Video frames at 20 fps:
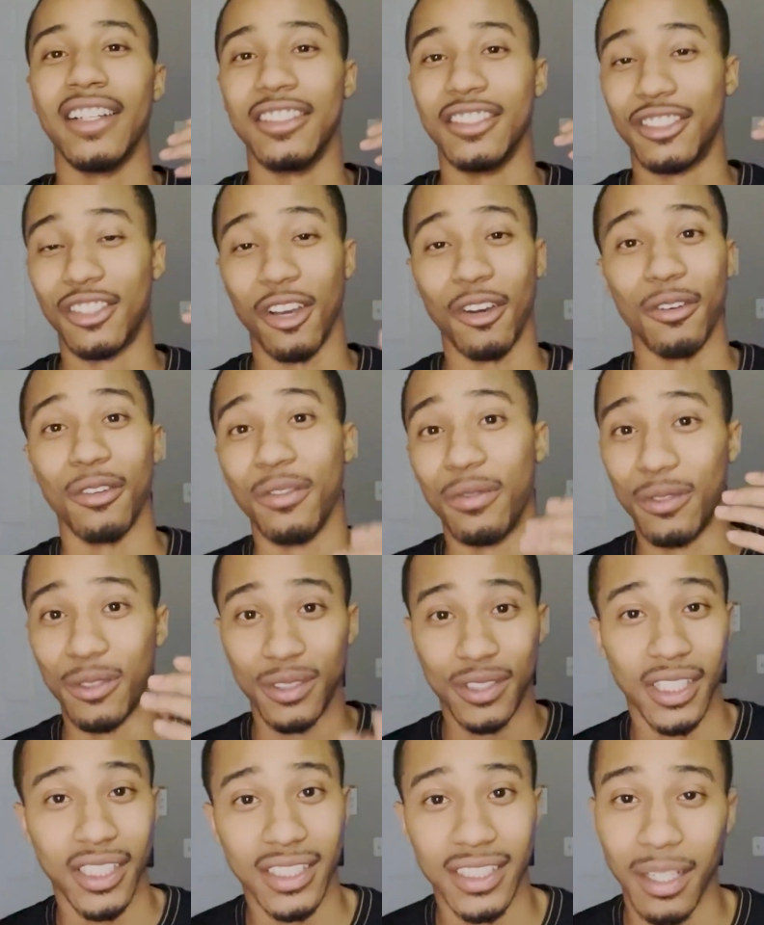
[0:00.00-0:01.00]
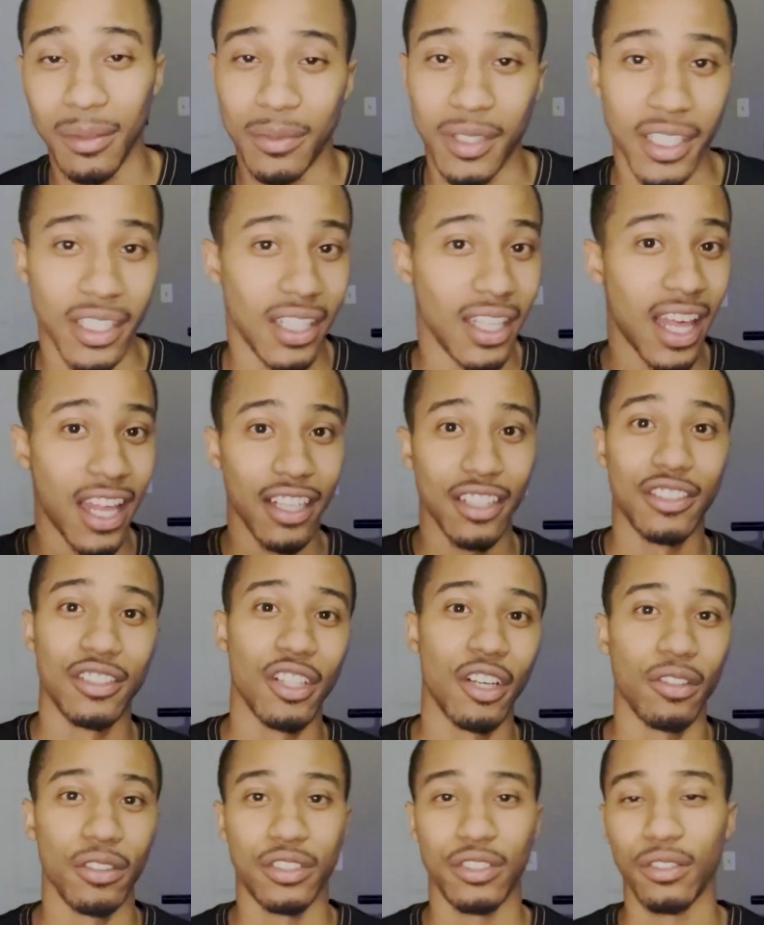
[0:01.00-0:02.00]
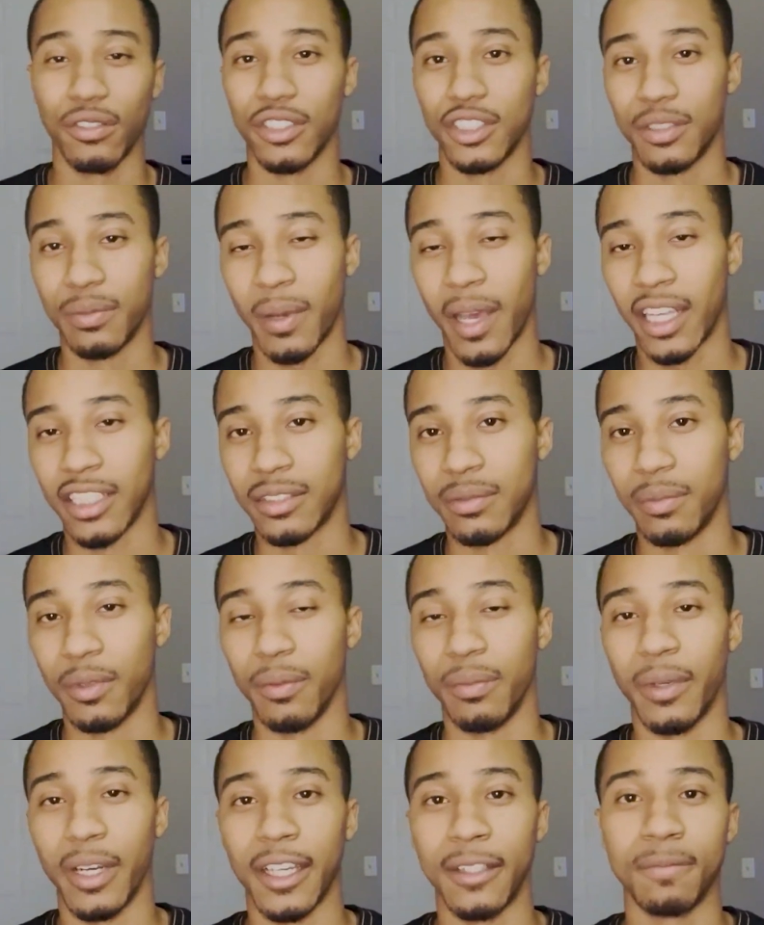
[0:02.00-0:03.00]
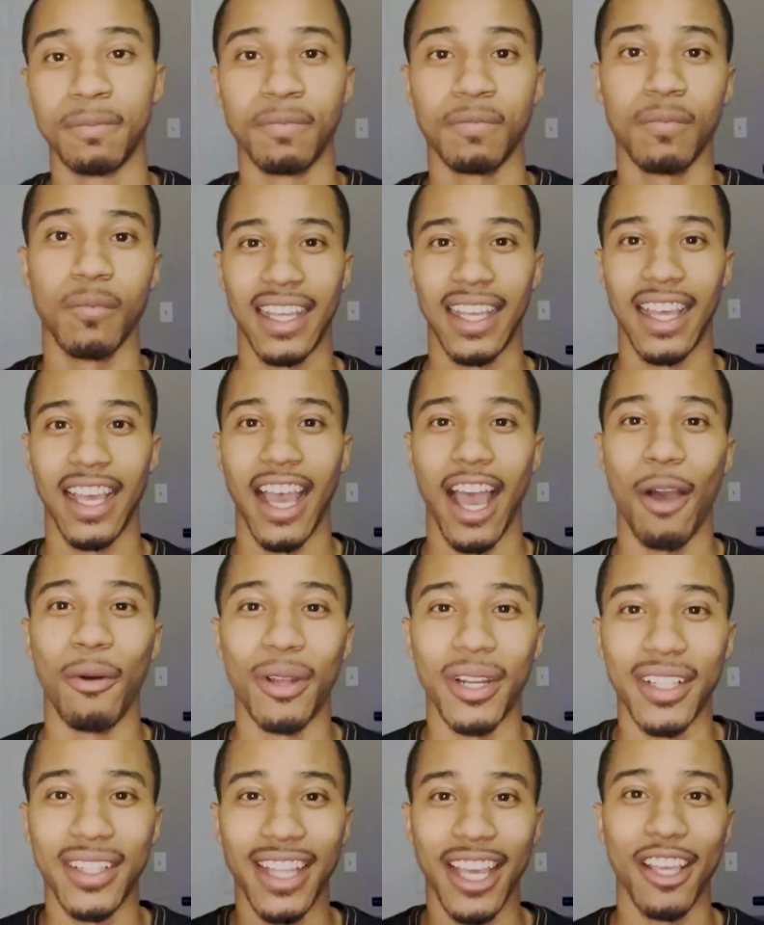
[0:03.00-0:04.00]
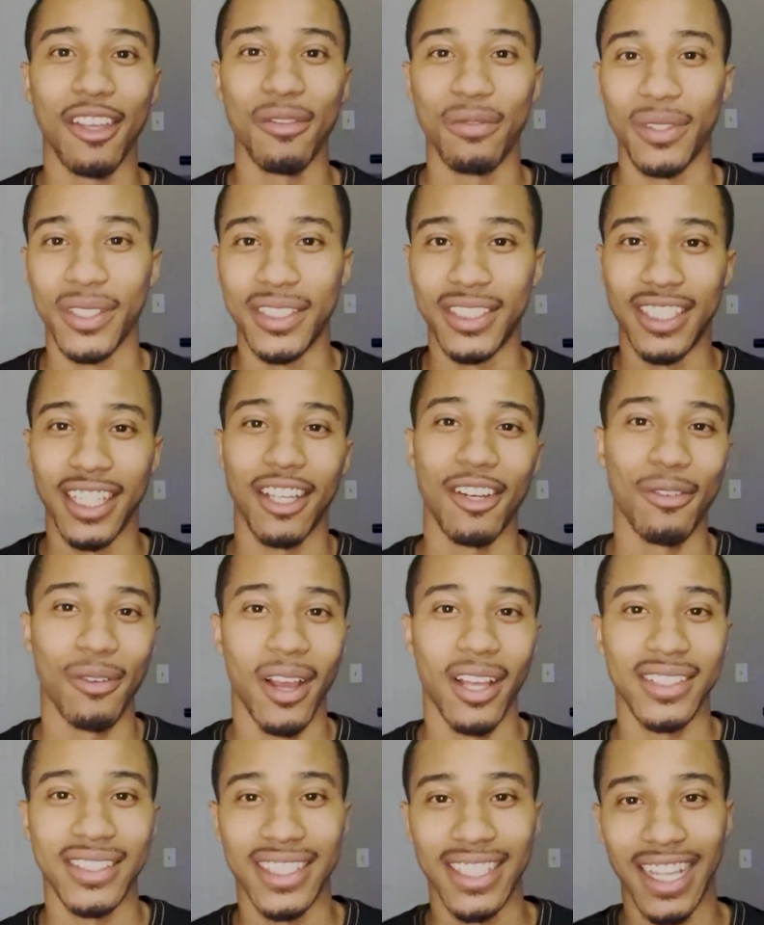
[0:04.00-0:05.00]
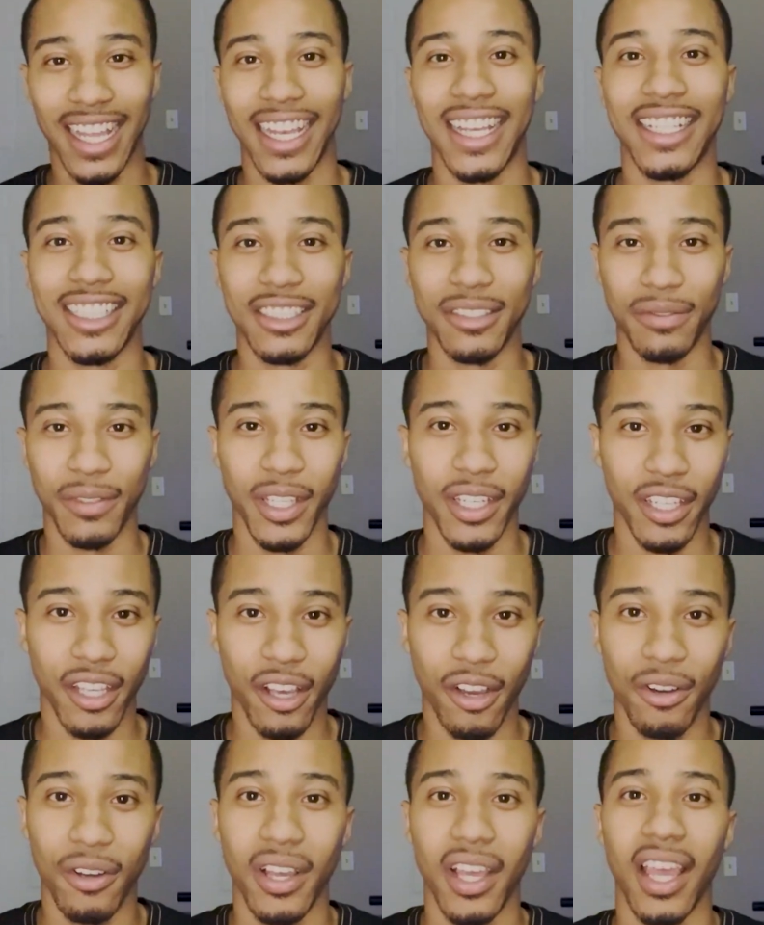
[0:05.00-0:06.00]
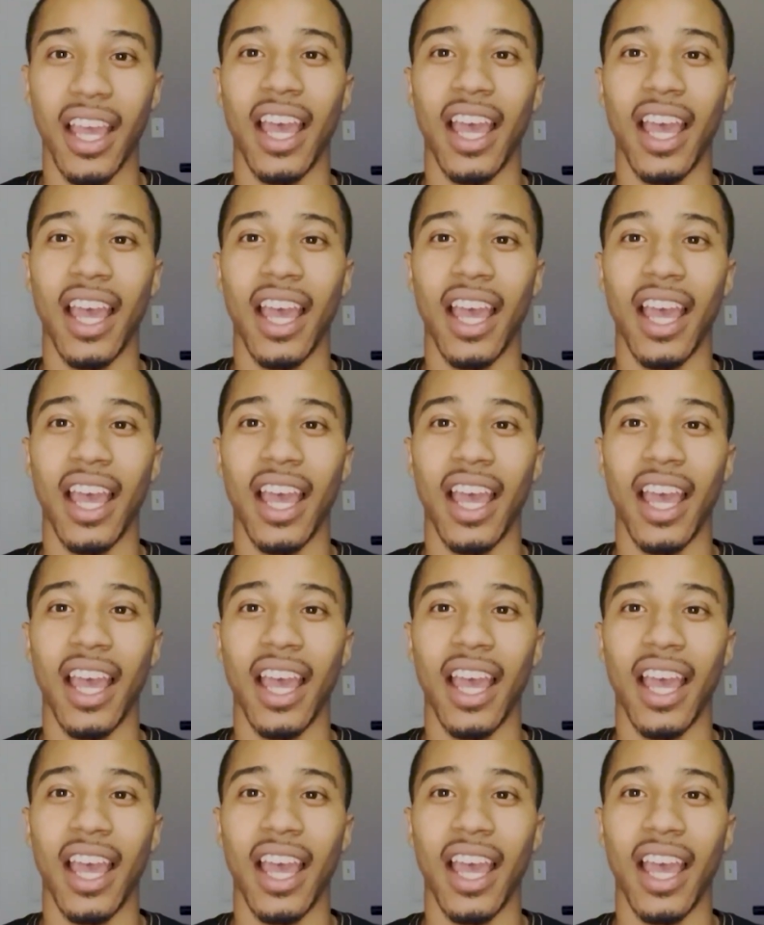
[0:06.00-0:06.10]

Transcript: So if you see something, let us know as soon as possible. But I want to thank you for sticking around to the end of this video.